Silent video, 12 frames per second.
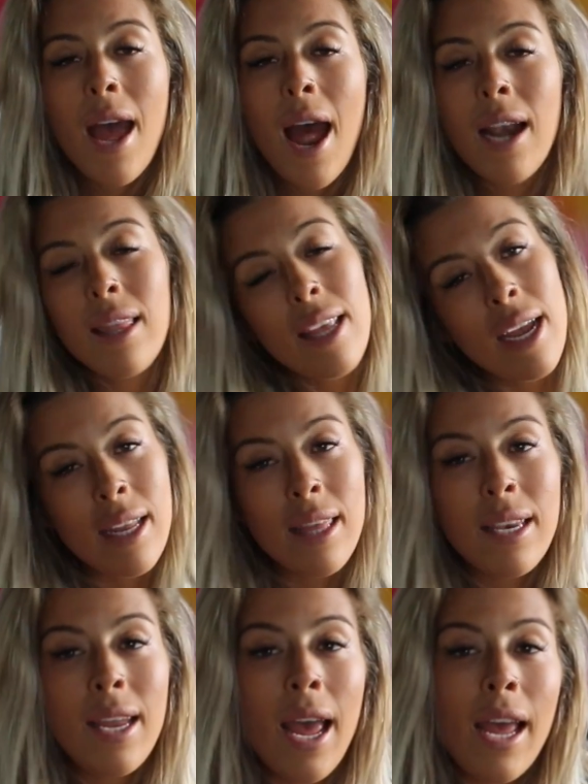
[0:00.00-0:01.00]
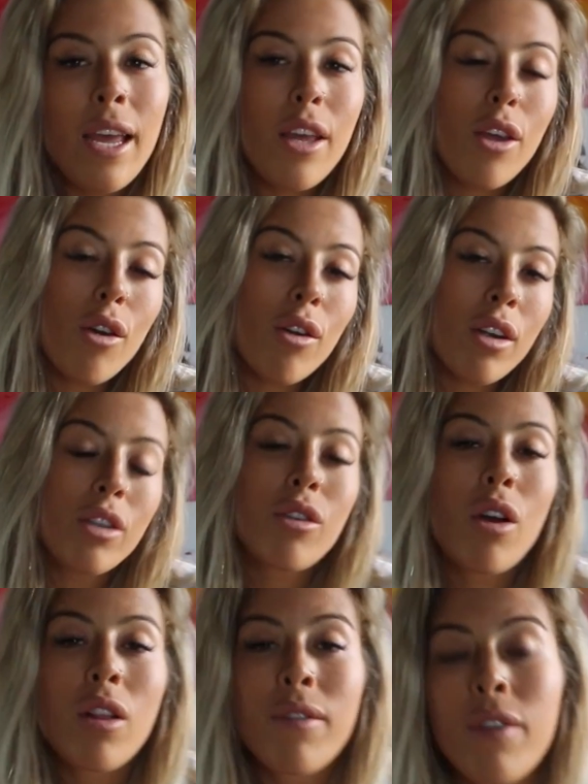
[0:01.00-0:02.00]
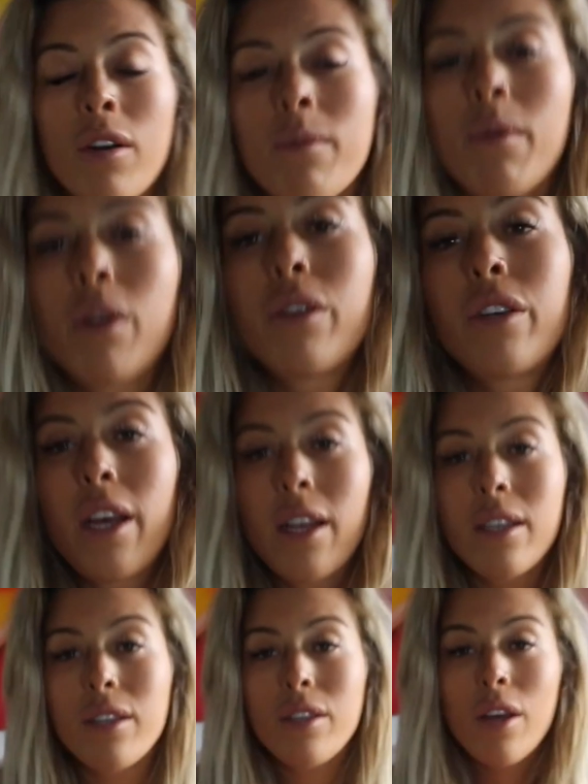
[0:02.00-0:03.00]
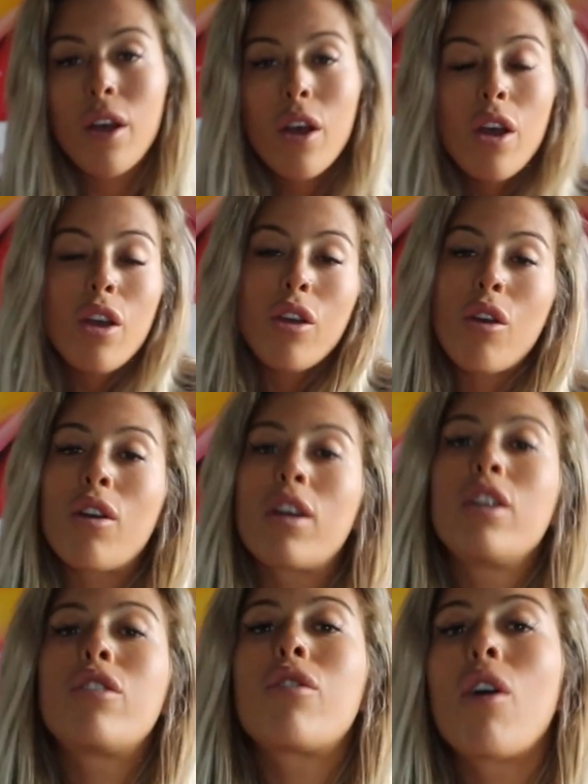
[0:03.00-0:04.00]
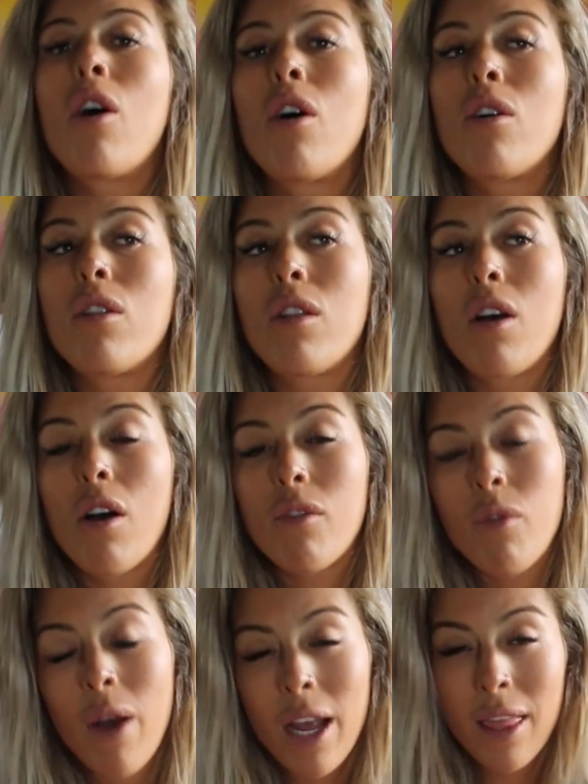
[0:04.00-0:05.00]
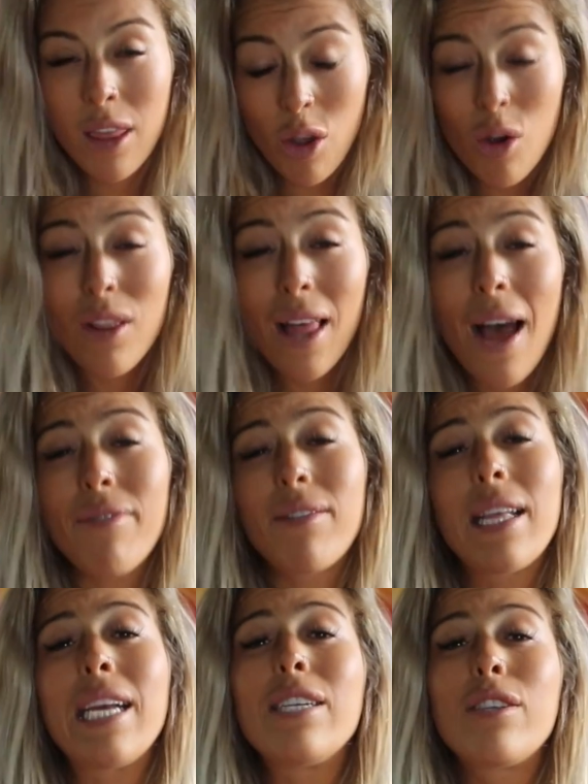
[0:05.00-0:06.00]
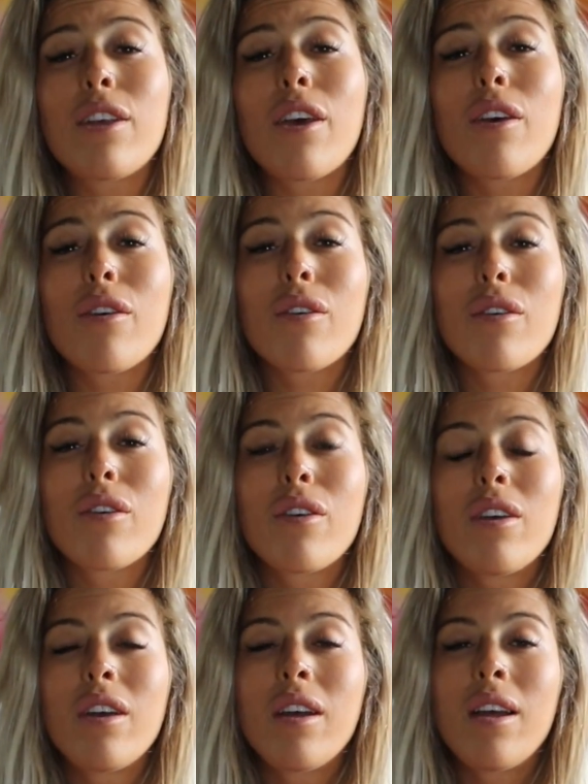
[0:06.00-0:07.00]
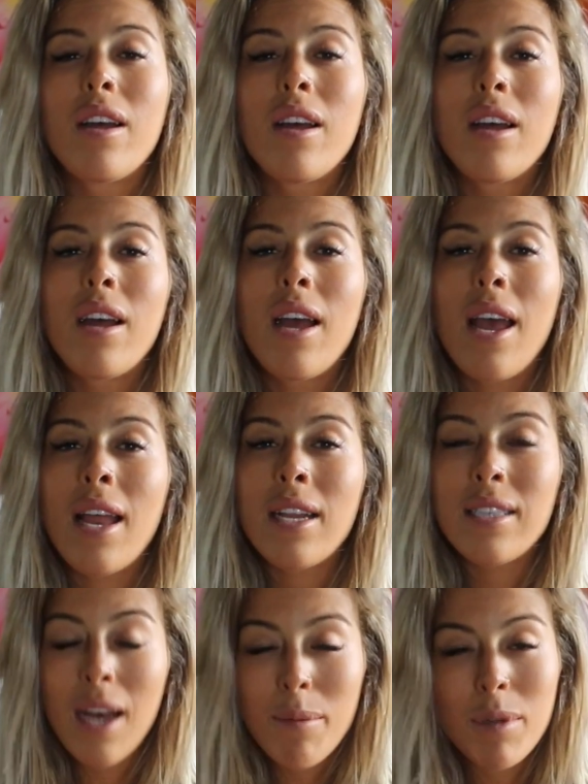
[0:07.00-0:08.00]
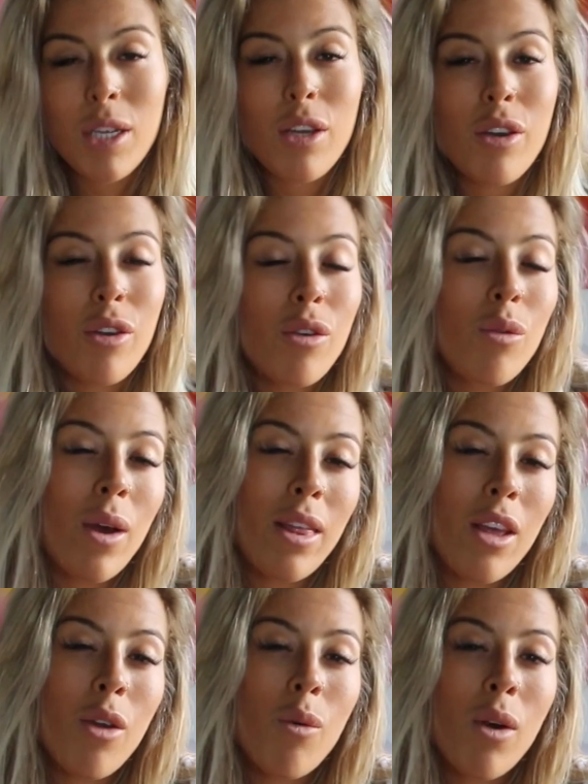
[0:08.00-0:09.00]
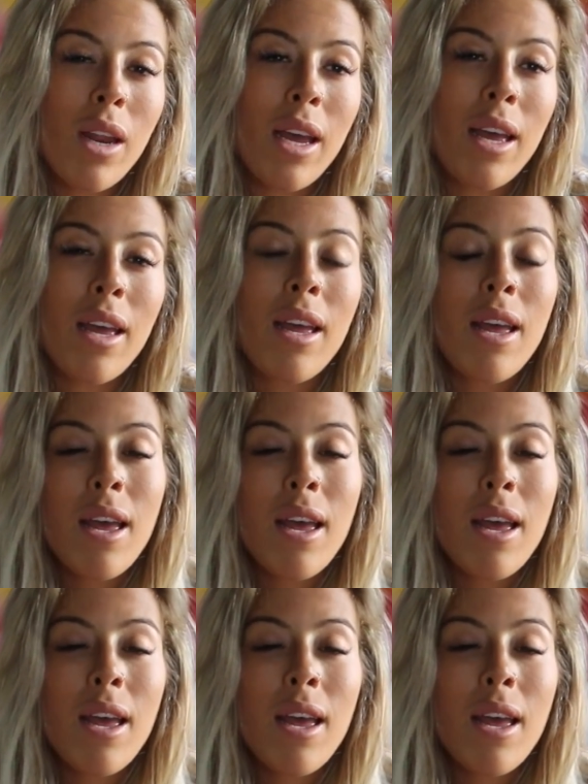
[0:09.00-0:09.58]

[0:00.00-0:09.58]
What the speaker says: At the end of the day, you're in control of your emotions. You're in control of where your life leads you. It is up to you whether you want to